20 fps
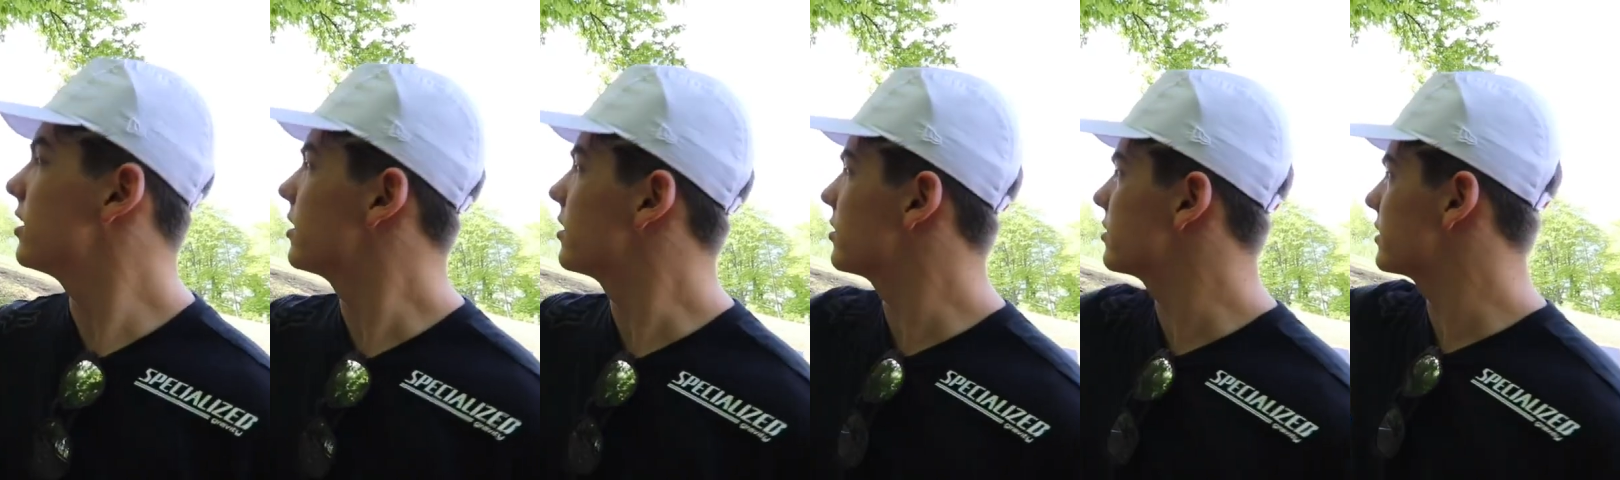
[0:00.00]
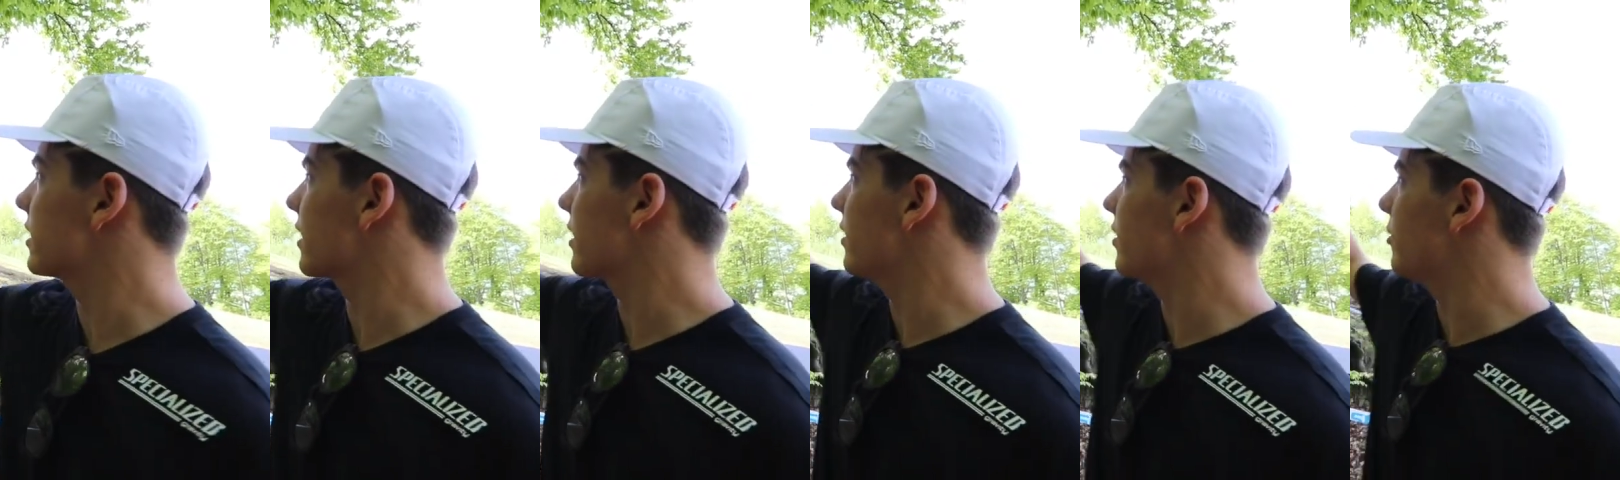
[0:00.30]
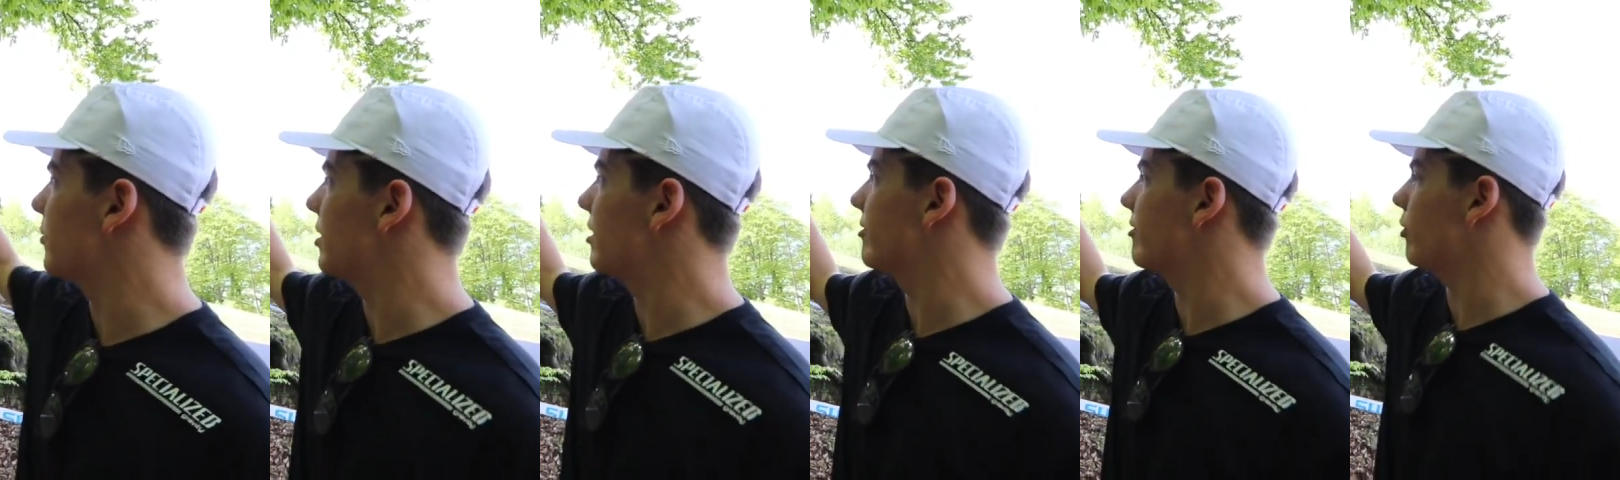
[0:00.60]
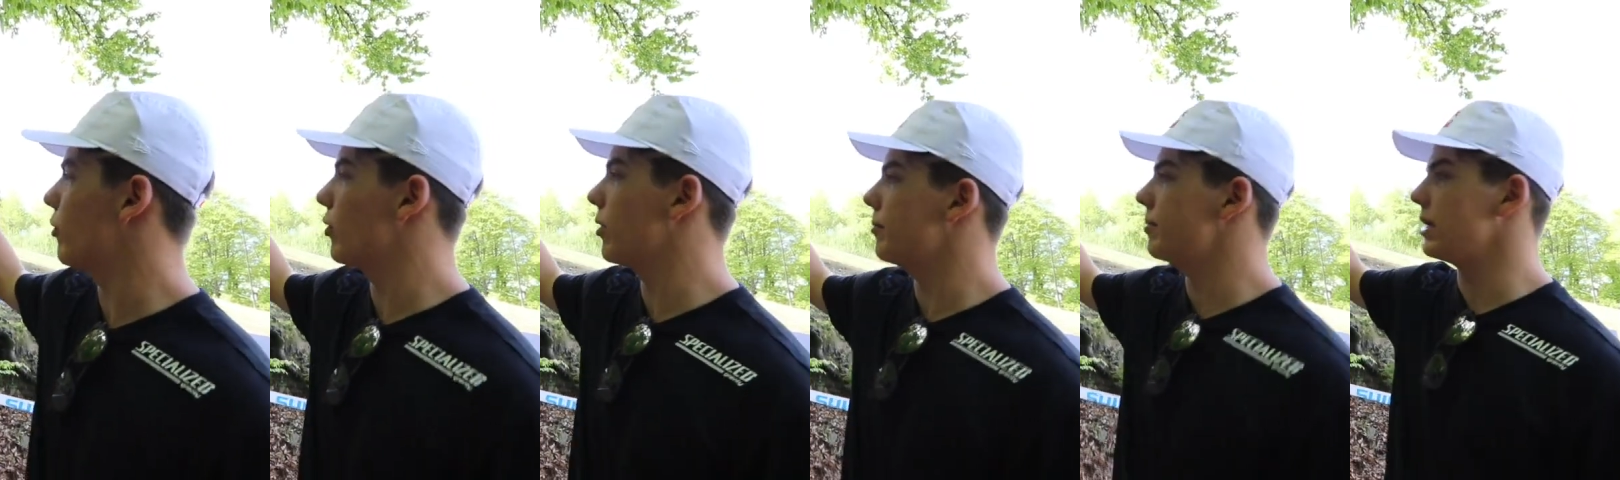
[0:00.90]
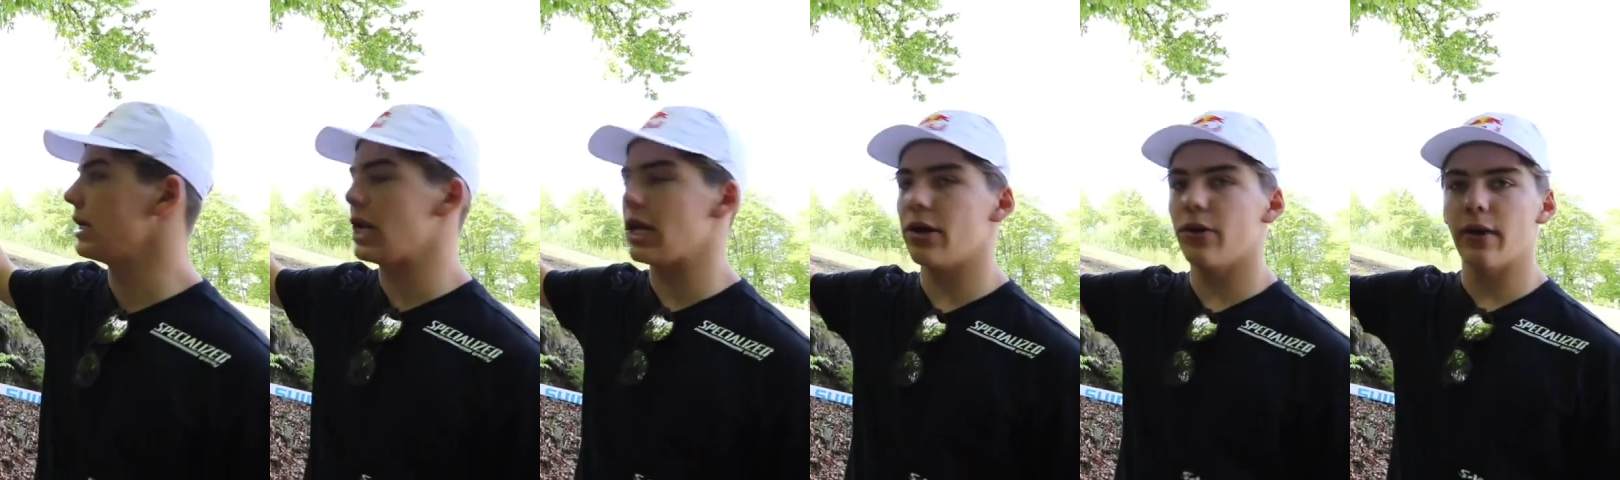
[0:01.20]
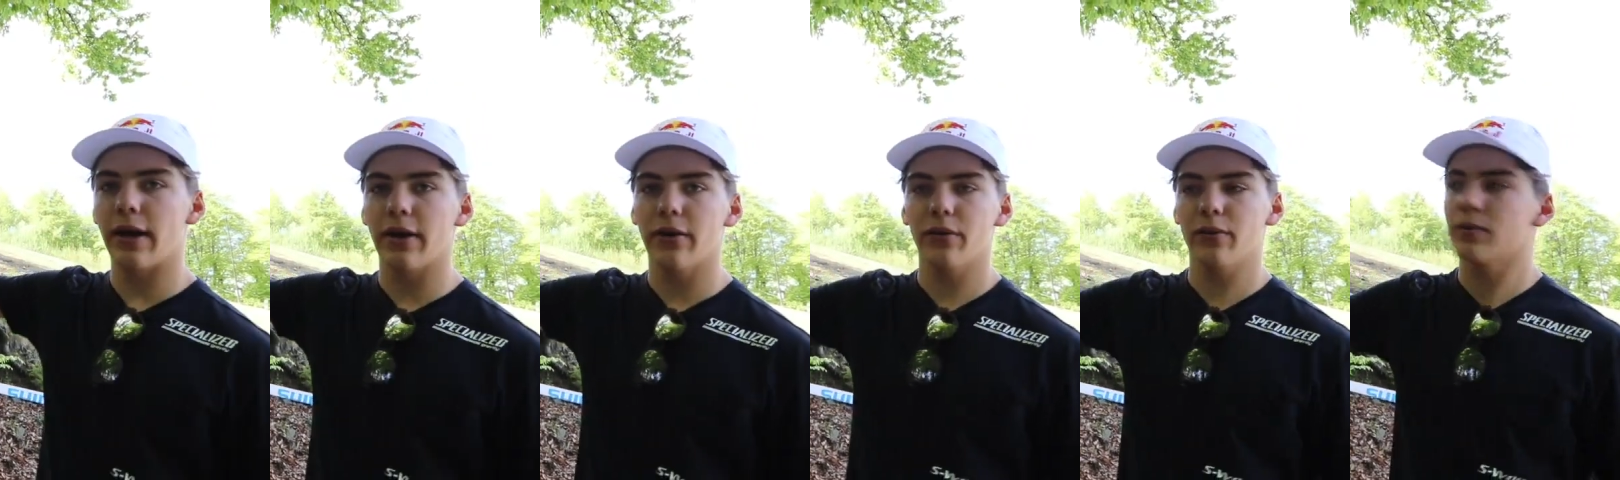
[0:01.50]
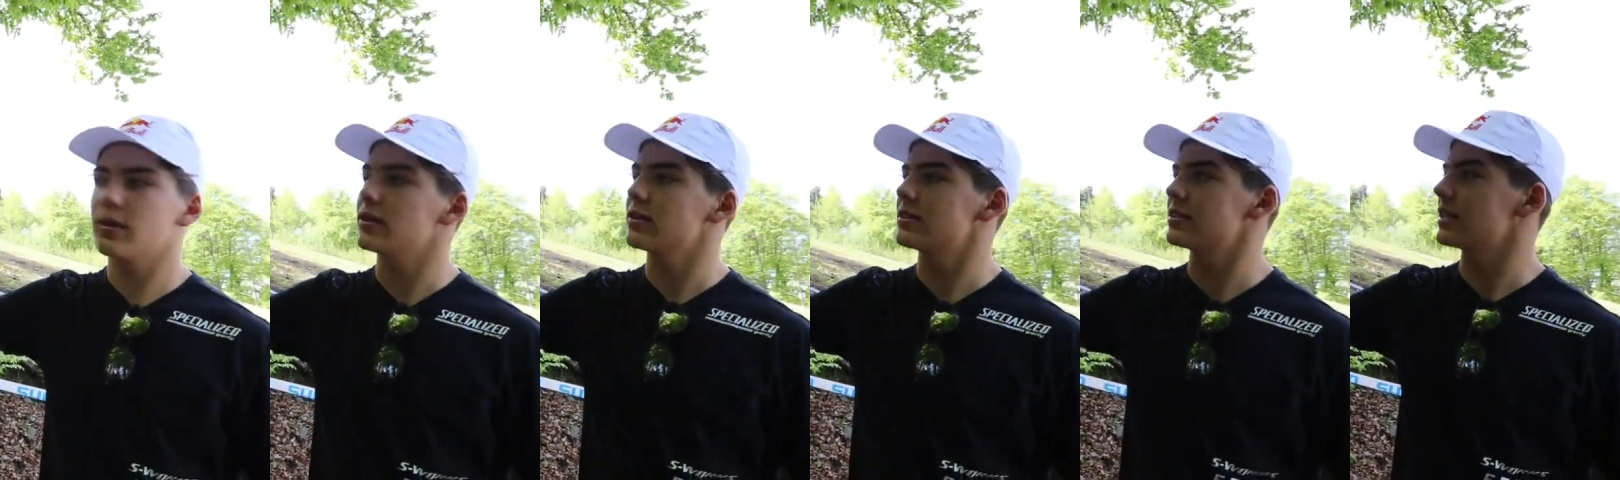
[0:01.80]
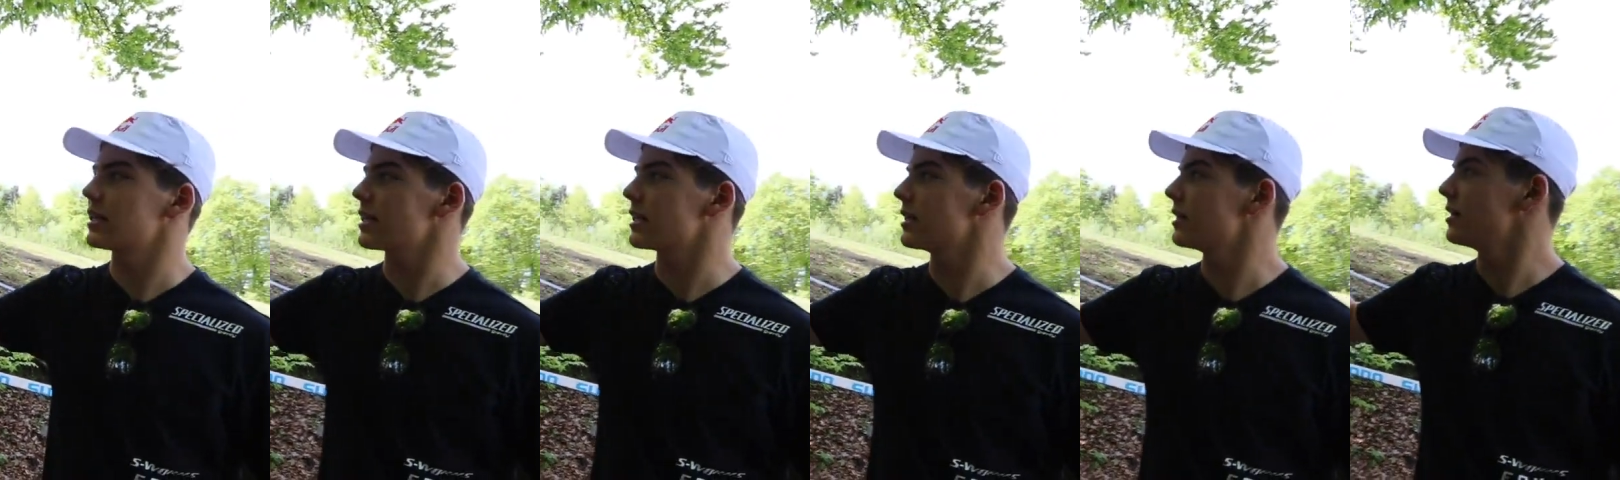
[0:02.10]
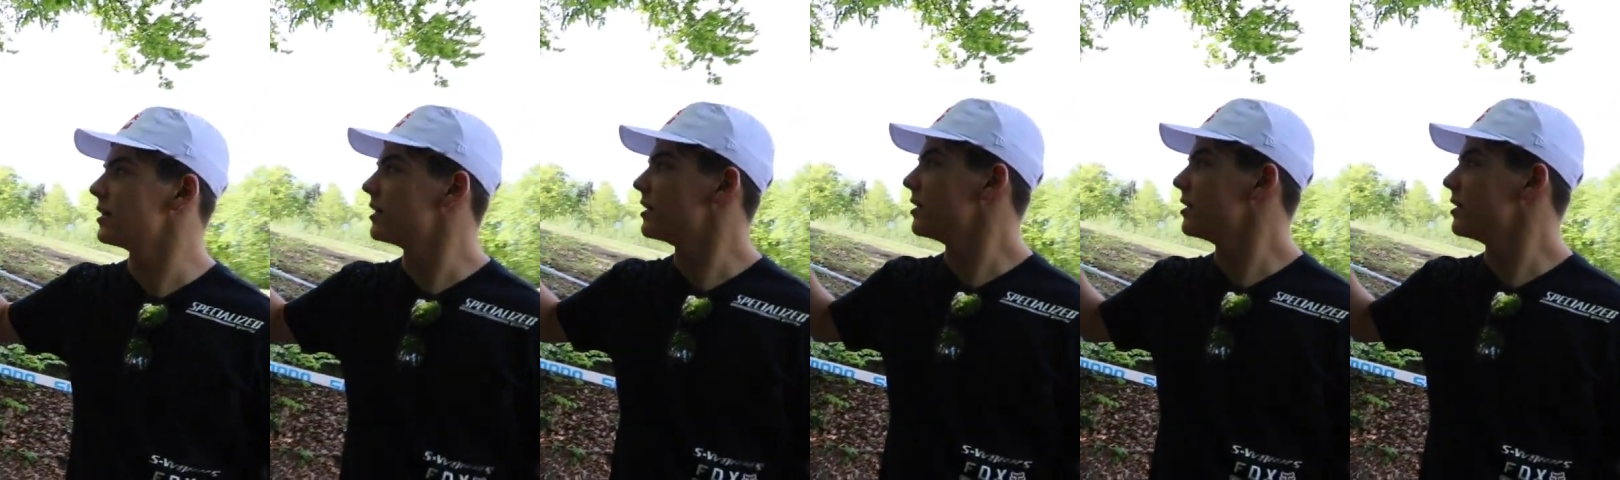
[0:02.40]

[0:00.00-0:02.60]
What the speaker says: There's like a little bit of a whoop-de-doo out with a sick